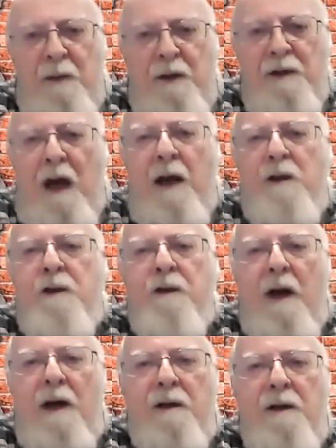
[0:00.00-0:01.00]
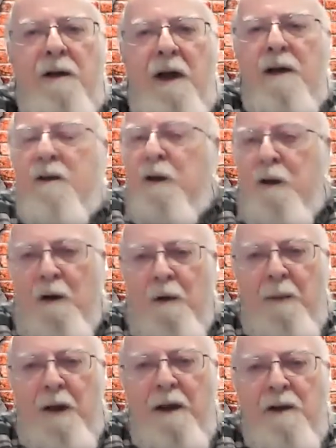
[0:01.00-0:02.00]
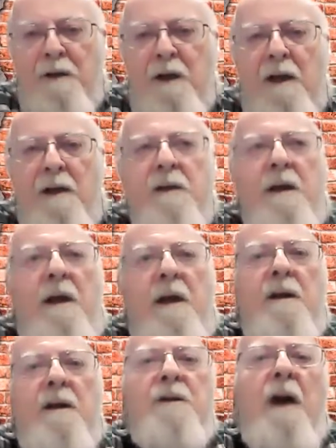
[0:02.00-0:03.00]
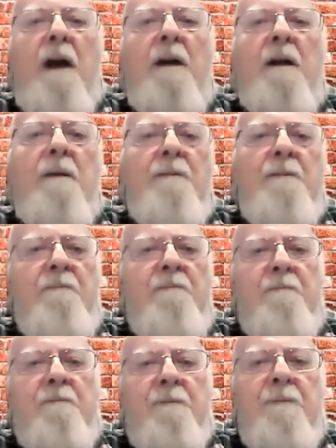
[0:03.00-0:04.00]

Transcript: besides the United States and European states, decided, hmm,